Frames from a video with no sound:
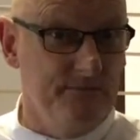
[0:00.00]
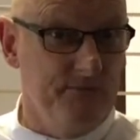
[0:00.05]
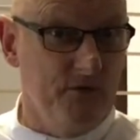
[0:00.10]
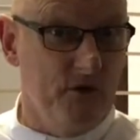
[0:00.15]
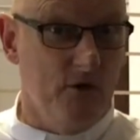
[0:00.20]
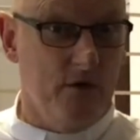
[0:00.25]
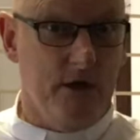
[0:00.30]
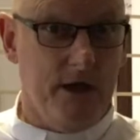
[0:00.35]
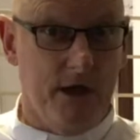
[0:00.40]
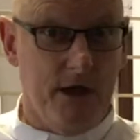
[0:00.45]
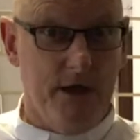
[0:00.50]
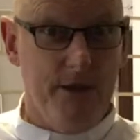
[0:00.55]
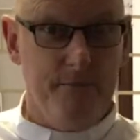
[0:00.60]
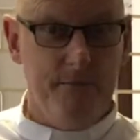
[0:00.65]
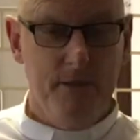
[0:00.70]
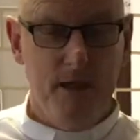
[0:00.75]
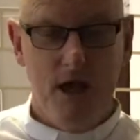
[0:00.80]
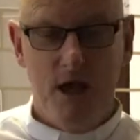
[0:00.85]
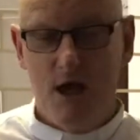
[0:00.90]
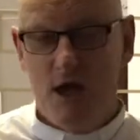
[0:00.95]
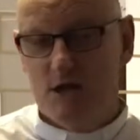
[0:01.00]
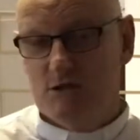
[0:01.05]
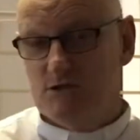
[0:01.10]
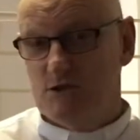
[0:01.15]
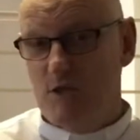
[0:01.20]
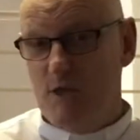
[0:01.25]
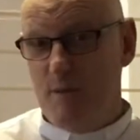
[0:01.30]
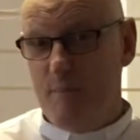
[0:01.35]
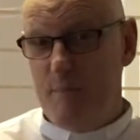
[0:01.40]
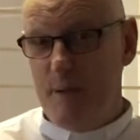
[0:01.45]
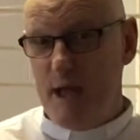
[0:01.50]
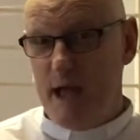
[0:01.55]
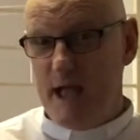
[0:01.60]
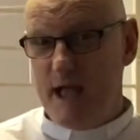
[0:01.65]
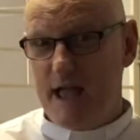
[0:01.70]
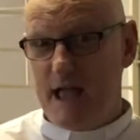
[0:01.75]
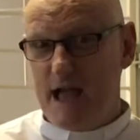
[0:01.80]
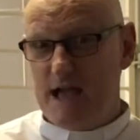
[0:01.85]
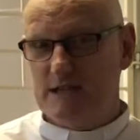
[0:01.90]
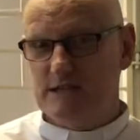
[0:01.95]
Okay? So the
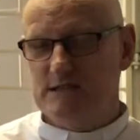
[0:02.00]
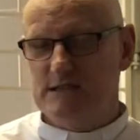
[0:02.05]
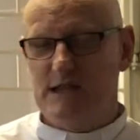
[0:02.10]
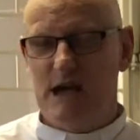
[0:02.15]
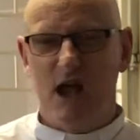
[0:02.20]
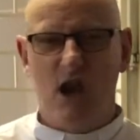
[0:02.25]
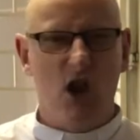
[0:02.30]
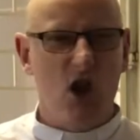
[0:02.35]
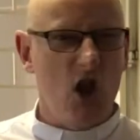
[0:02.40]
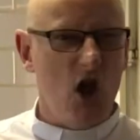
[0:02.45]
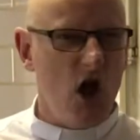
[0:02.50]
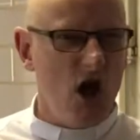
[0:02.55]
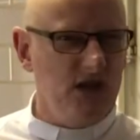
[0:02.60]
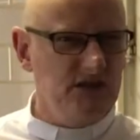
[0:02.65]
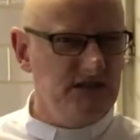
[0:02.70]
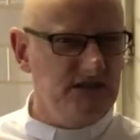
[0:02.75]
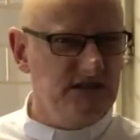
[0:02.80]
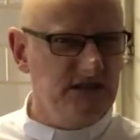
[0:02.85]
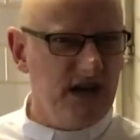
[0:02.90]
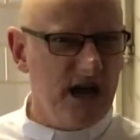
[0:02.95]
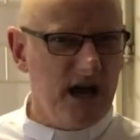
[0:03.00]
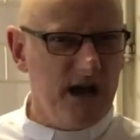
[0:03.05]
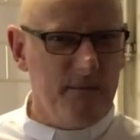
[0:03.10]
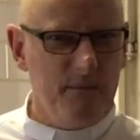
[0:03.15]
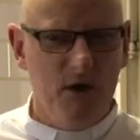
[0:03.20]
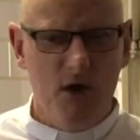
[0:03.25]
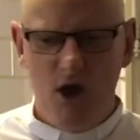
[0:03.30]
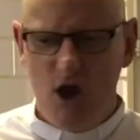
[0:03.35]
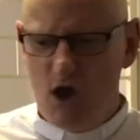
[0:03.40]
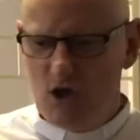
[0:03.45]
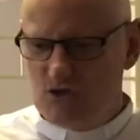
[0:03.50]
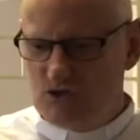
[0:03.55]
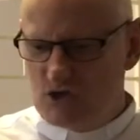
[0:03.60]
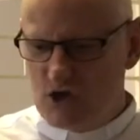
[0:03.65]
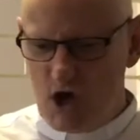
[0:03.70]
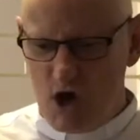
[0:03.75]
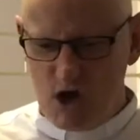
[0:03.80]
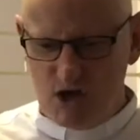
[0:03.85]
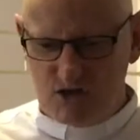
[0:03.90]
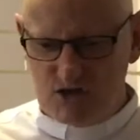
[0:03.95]
pancakes is our last time to
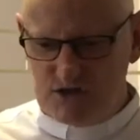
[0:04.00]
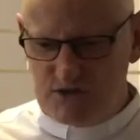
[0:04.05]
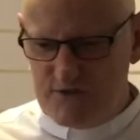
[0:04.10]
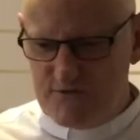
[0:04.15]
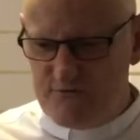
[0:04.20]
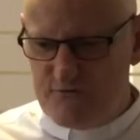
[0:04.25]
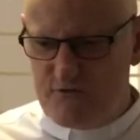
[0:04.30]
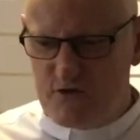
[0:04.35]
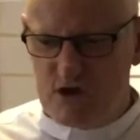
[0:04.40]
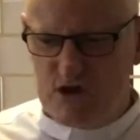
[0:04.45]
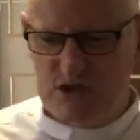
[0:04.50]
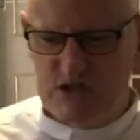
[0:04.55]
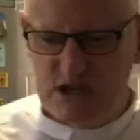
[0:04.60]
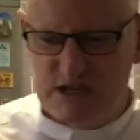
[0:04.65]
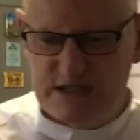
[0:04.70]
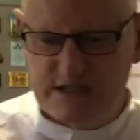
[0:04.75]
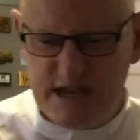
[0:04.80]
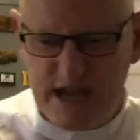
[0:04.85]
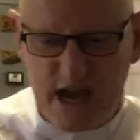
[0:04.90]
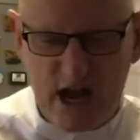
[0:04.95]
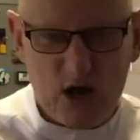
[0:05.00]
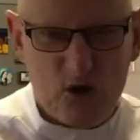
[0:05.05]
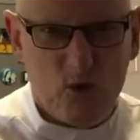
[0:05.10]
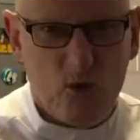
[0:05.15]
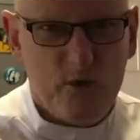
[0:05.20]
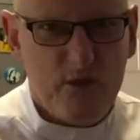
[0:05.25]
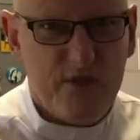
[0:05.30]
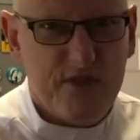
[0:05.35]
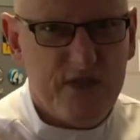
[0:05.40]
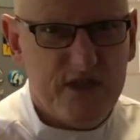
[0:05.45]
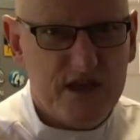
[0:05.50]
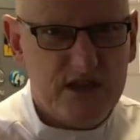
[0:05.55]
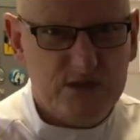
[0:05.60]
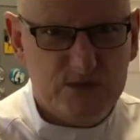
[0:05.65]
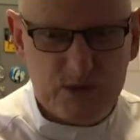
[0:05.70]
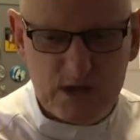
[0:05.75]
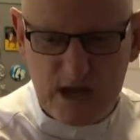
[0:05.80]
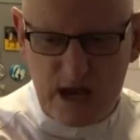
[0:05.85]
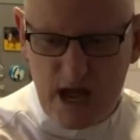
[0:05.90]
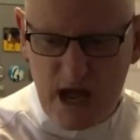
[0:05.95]
go into the fridge and take out all the things
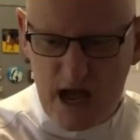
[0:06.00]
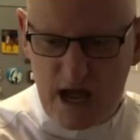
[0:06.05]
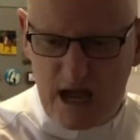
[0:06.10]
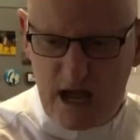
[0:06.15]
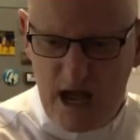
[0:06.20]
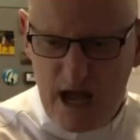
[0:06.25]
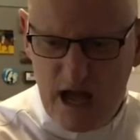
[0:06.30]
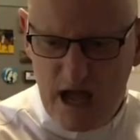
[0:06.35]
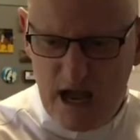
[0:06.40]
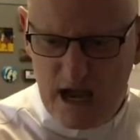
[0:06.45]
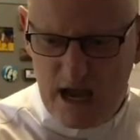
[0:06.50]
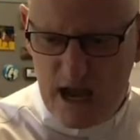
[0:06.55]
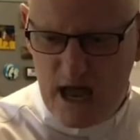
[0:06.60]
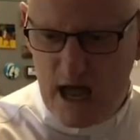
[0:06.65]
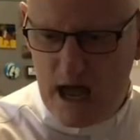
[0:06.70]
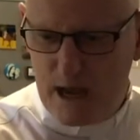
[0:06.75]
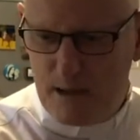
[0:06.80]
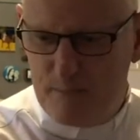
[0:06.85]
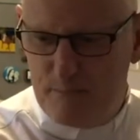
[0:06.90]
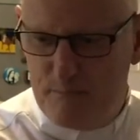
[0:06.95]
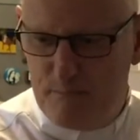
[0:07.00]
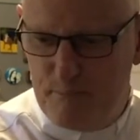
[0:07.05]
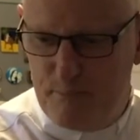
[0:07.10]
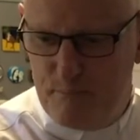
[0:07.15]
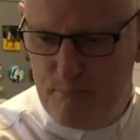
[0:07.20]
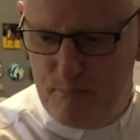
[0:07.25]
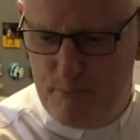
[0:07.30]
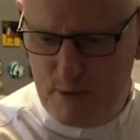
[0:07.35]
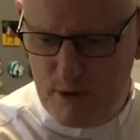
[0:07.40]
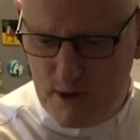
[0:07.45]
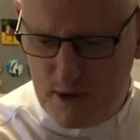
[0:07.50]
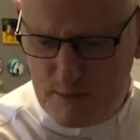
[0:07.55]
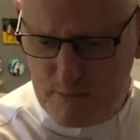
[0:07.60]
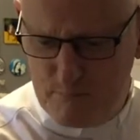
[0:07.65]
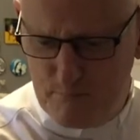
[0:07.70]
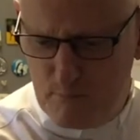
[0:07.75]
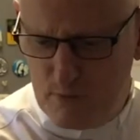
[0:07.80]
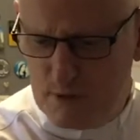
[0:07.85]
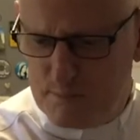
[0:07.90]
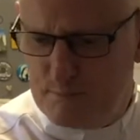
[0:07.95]
we like
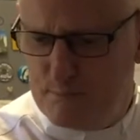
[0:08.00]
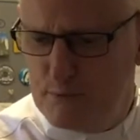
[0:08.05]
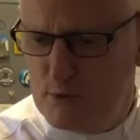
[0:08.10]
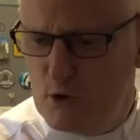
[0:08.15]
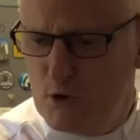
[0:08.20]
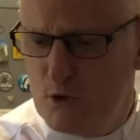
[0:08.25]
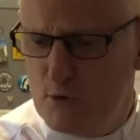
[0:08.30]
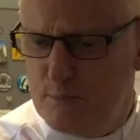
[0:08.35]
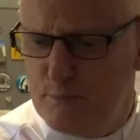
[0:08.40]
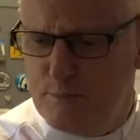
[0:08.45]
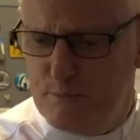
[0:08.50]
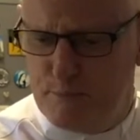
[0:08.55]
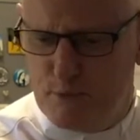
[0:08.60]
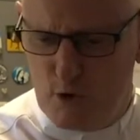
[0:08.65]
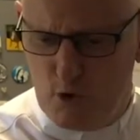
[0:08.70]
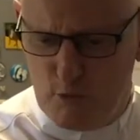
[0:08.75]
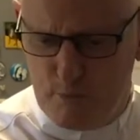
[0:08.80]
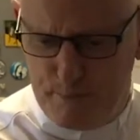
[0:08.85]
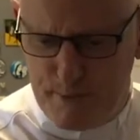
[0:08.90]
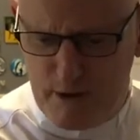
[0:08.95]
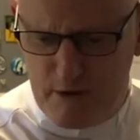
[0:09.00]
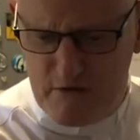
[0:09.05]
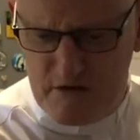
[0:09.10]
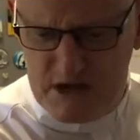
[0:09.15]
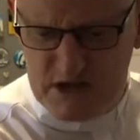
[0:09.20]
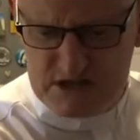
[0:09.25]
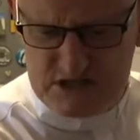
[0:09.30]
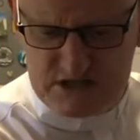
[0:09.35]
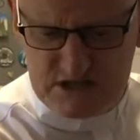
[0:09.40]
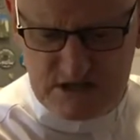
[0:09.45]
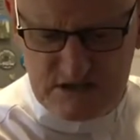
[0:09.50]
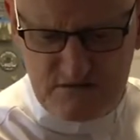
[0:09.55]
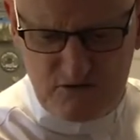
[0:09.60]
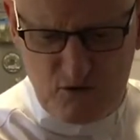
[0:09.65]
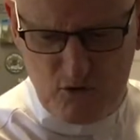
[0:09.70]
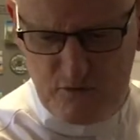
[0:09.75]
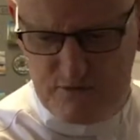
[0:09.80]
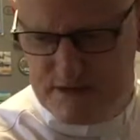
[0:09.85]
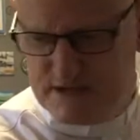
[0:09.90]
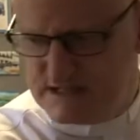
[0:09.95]
blueberries and
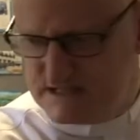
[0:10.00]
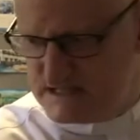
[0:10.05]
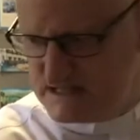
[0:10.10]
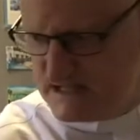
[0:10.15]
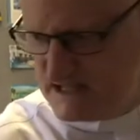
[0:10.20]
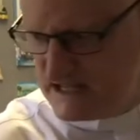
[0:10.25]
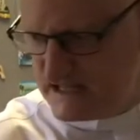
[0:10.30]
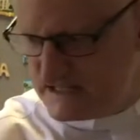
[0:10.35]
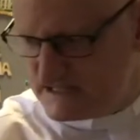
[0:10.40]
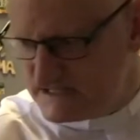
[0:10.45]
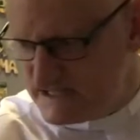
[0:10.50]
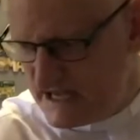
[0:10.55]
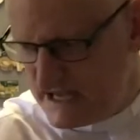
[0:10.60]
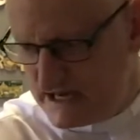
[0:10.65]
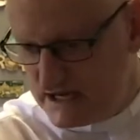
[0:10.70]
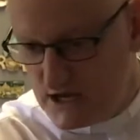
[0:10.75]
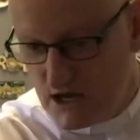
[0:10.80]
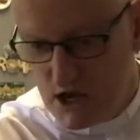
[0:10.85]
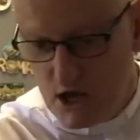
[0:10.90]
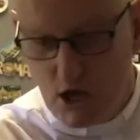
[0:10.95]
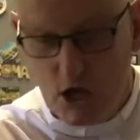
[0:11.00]
all these things, and